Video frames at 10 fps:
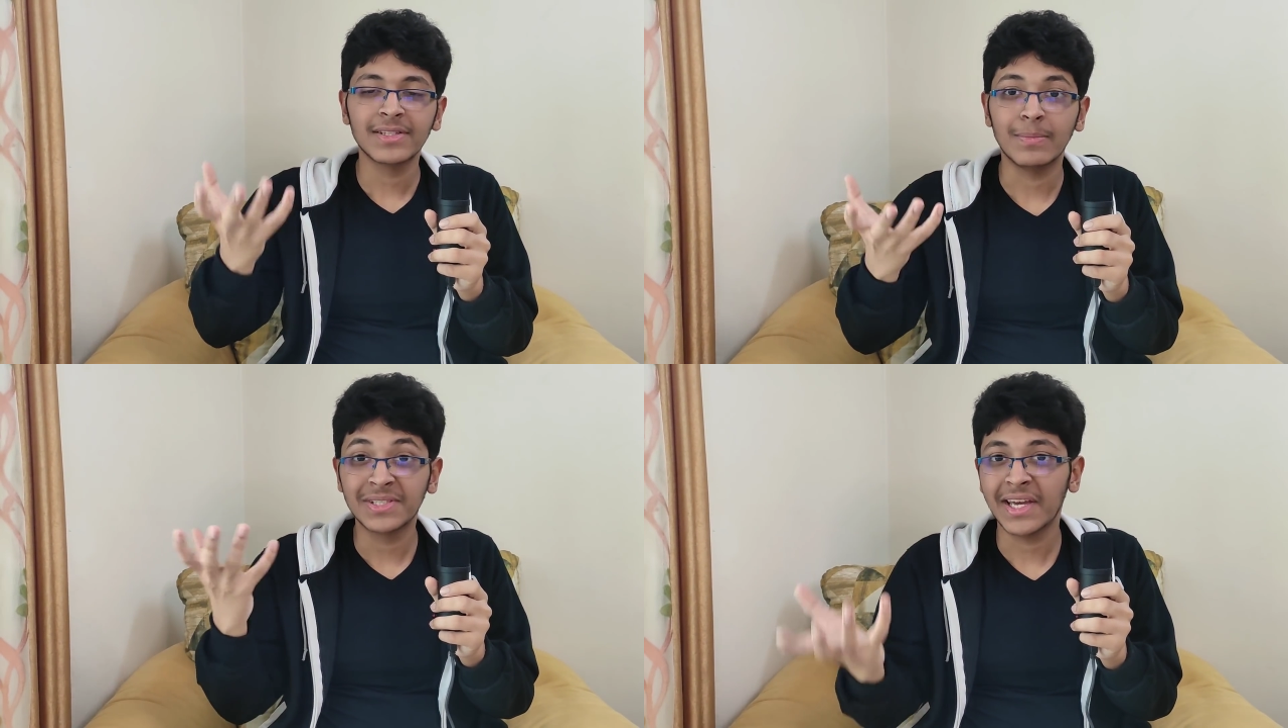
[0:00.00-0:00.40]

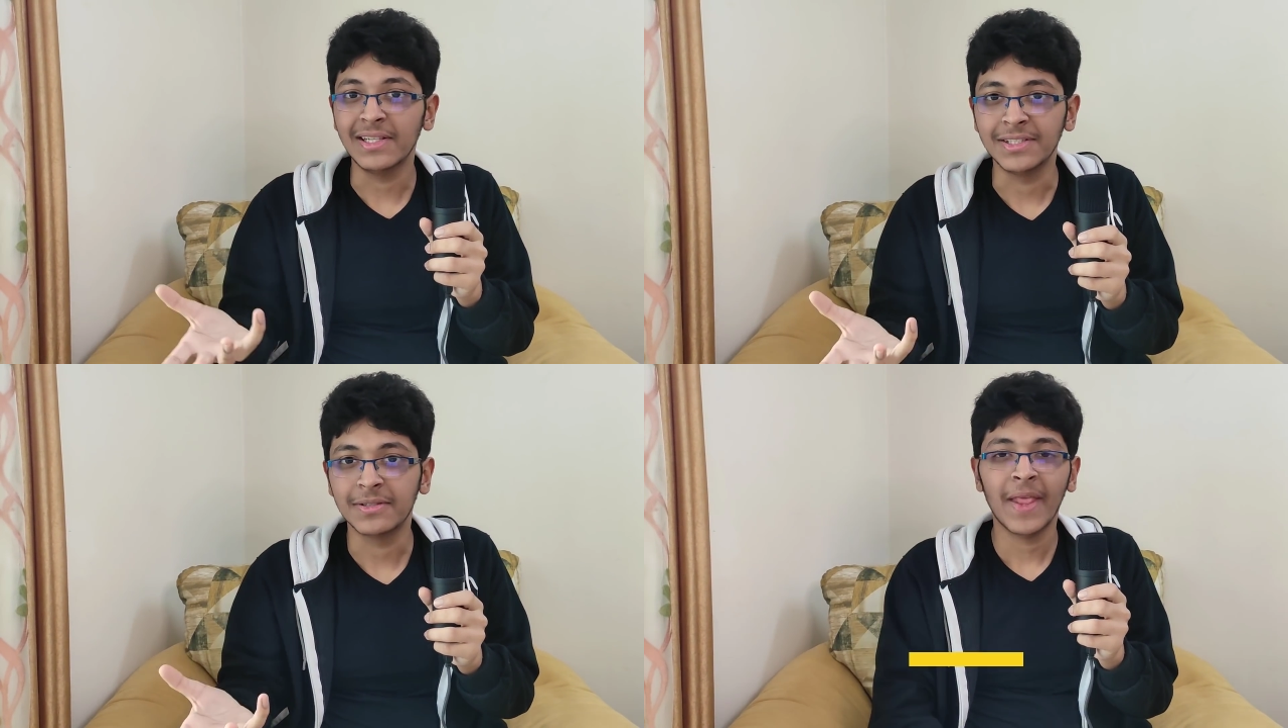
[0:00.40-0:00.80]
some
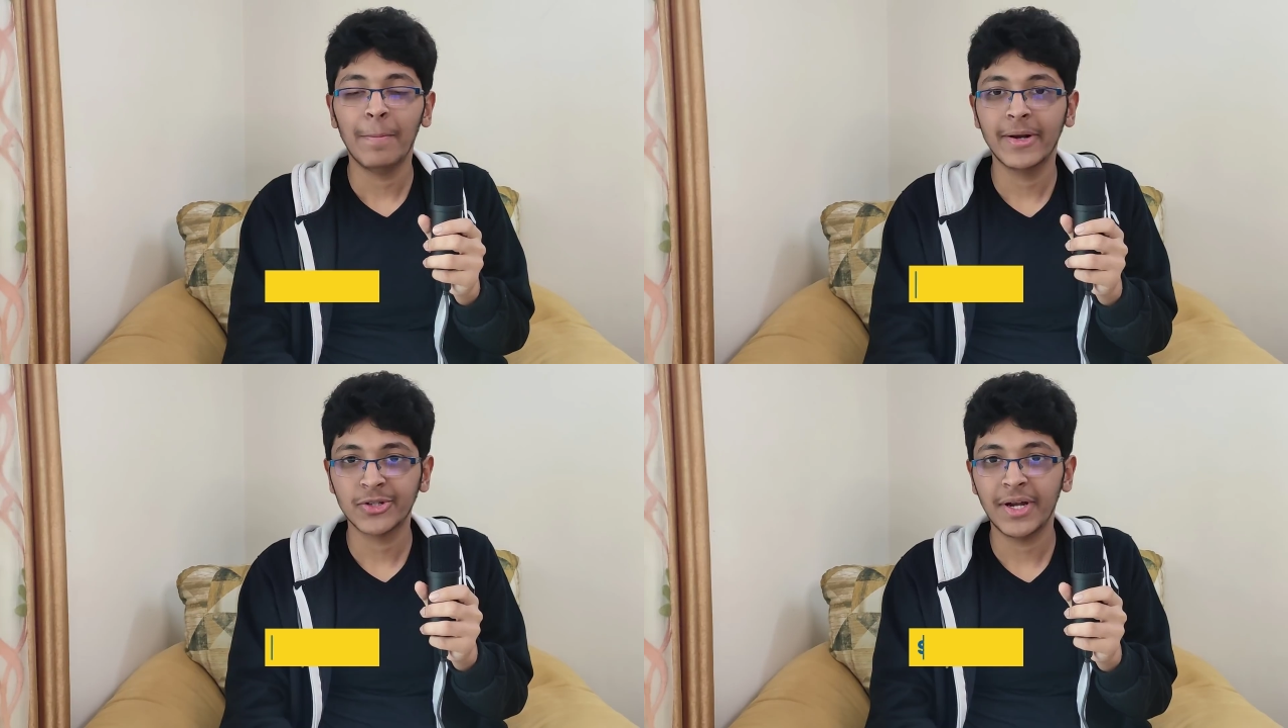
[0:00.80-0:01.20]
skills
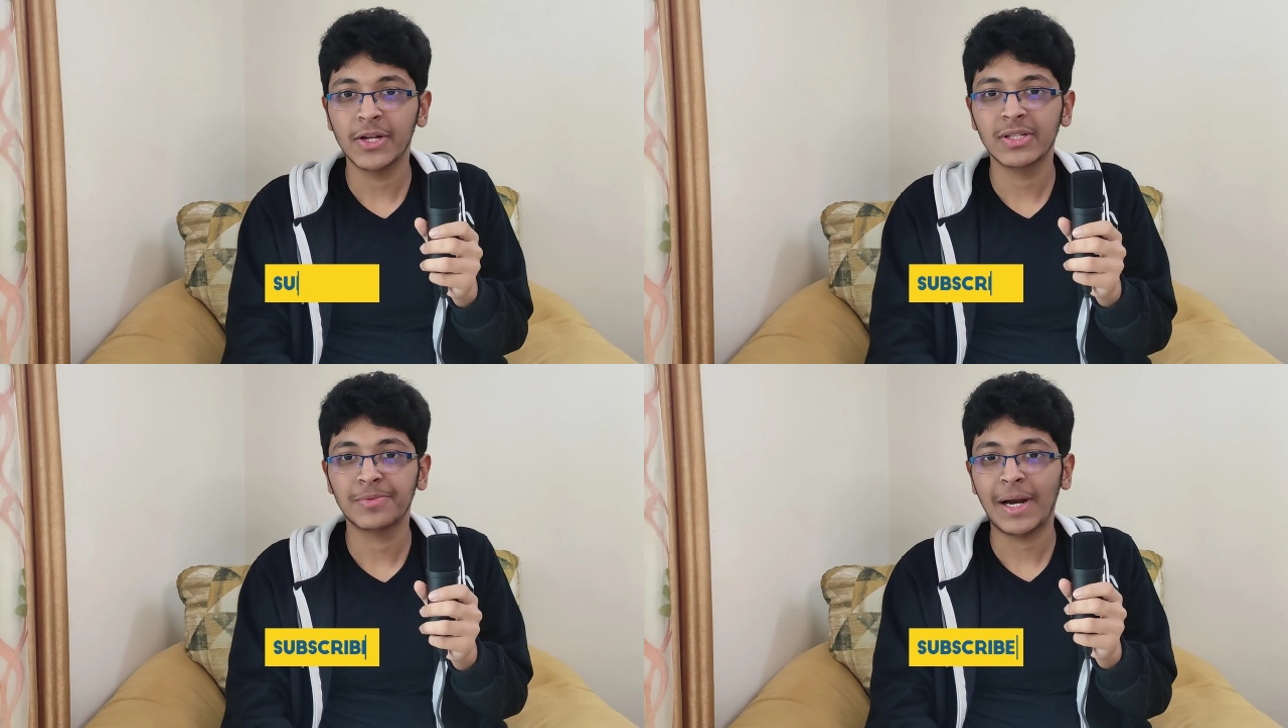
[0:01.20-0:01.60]
make sure
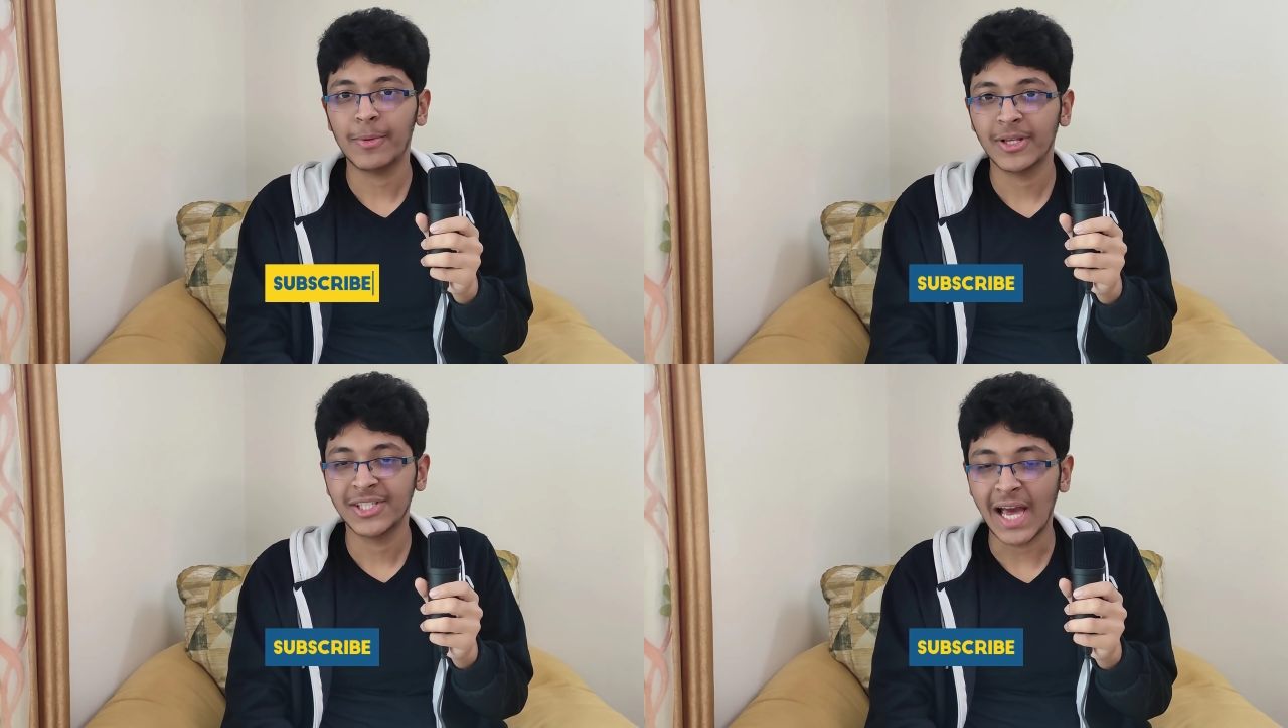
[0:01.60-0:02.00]
that you subscribe
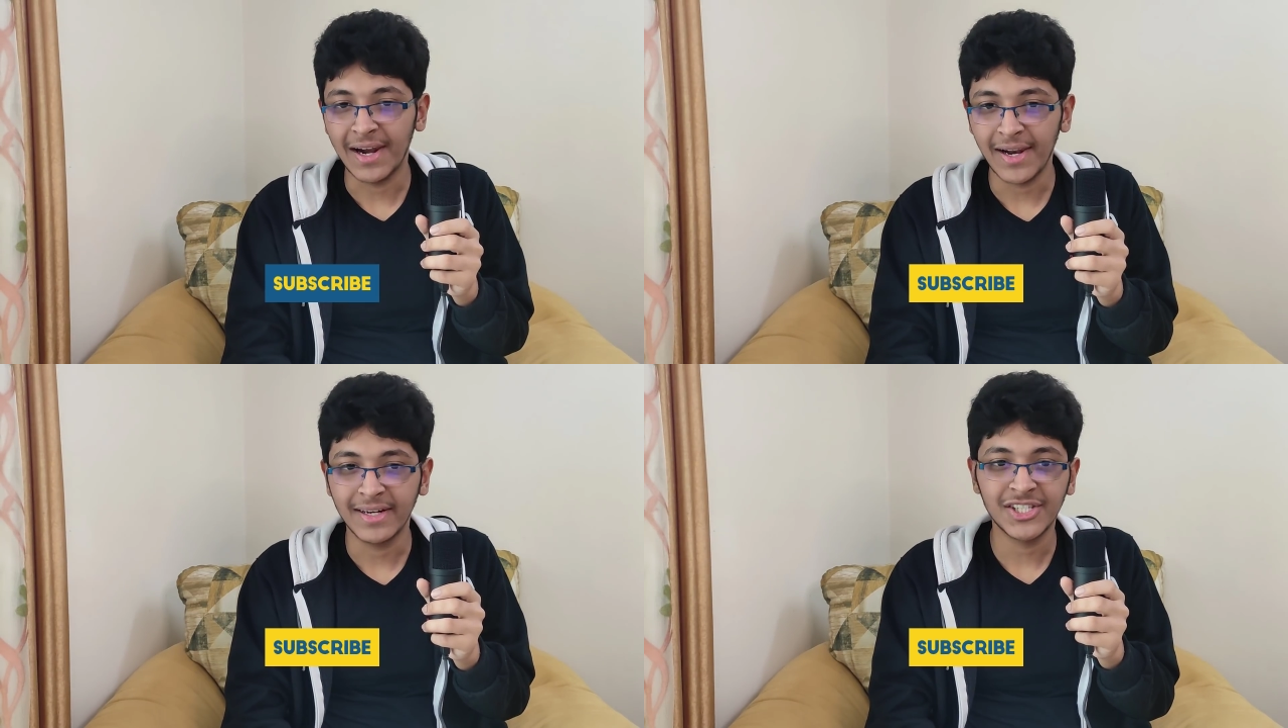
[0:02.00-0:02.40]
to this
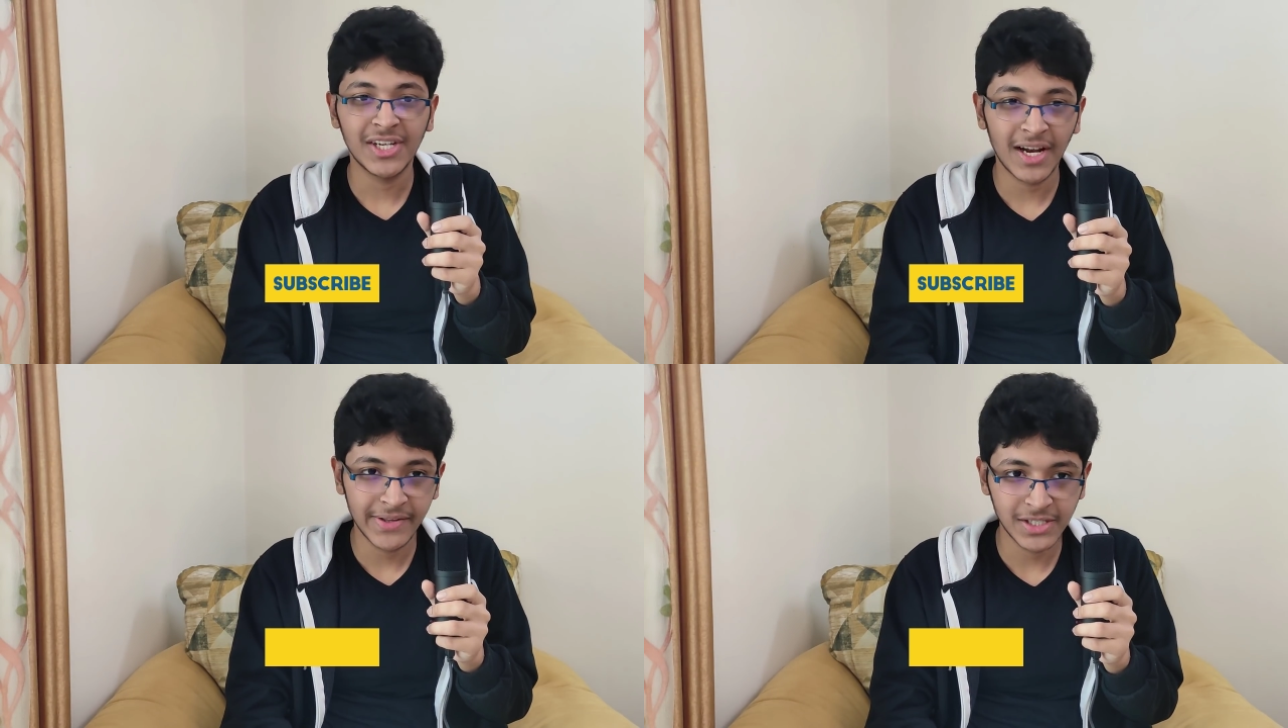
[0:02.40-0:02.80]
channel and
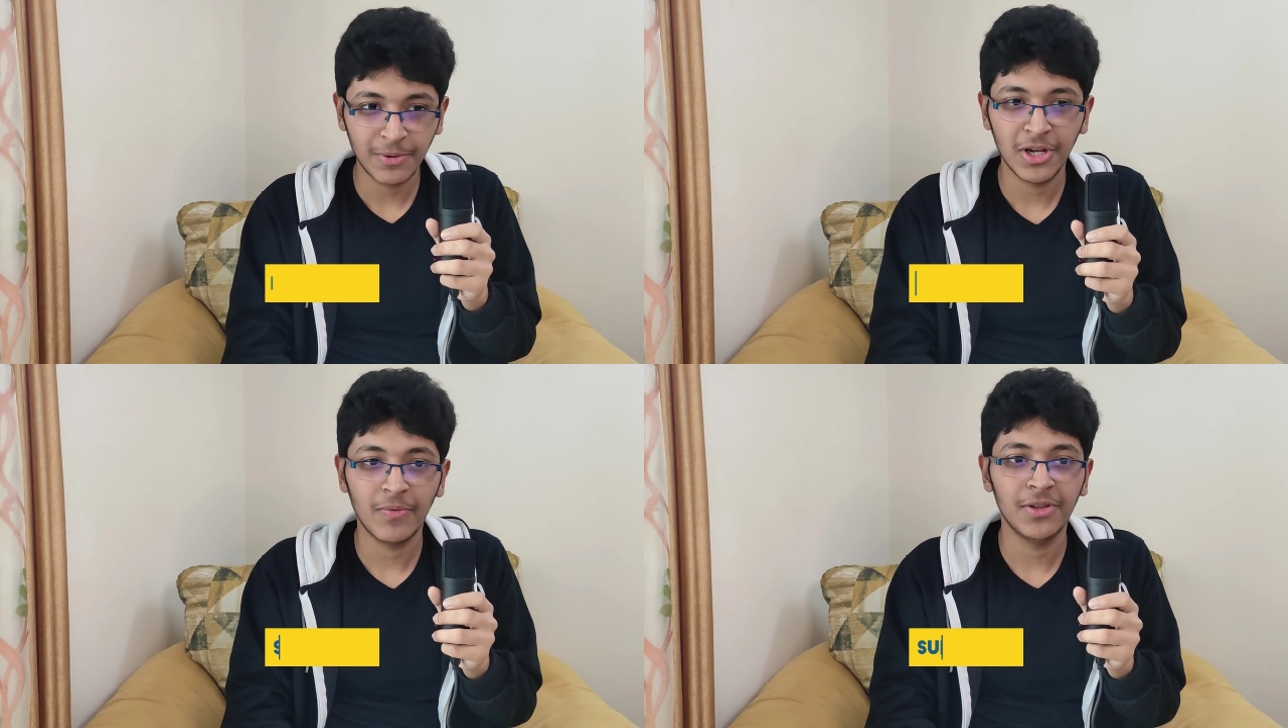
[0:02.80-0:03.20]
share this
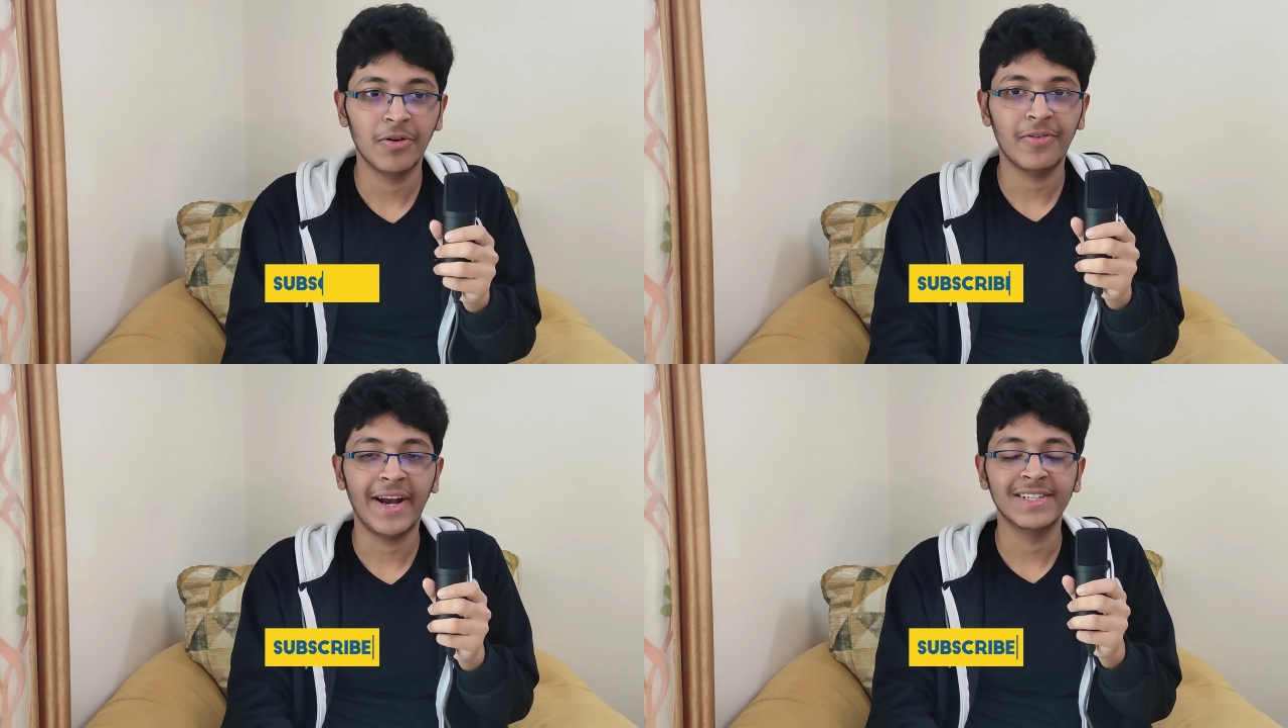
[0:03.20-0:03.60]
video with
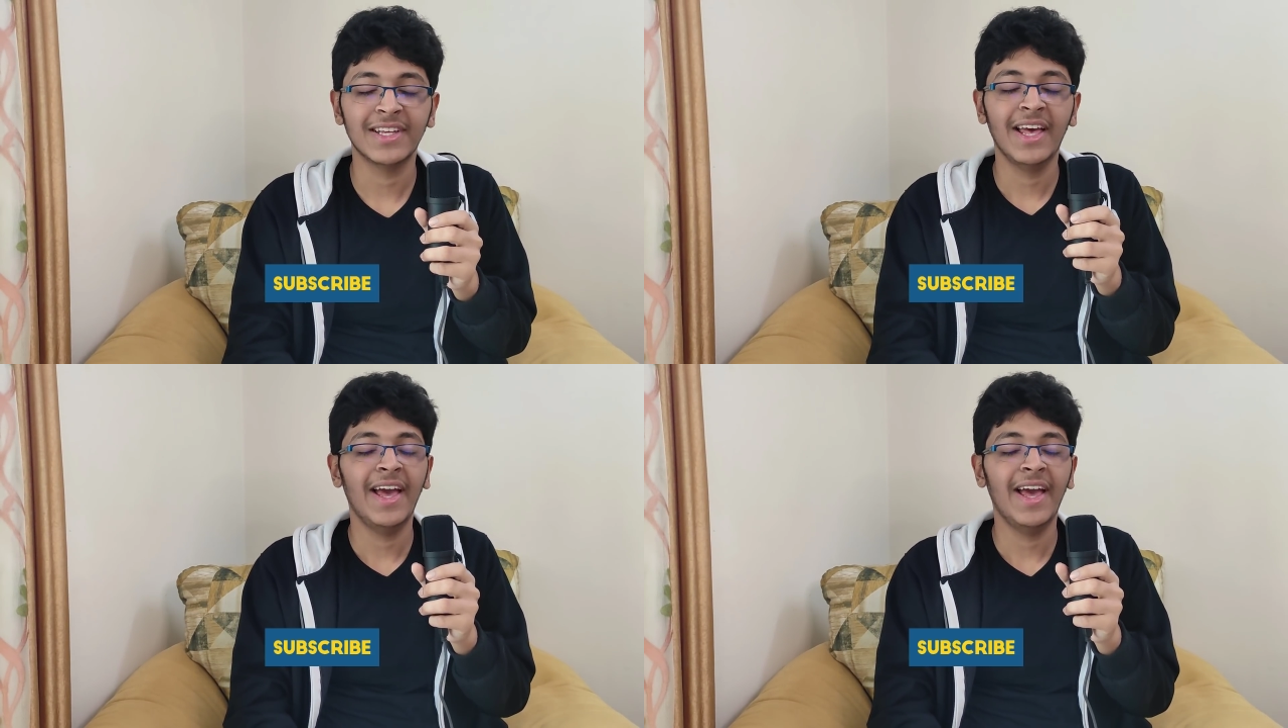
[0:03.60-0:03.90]
your friends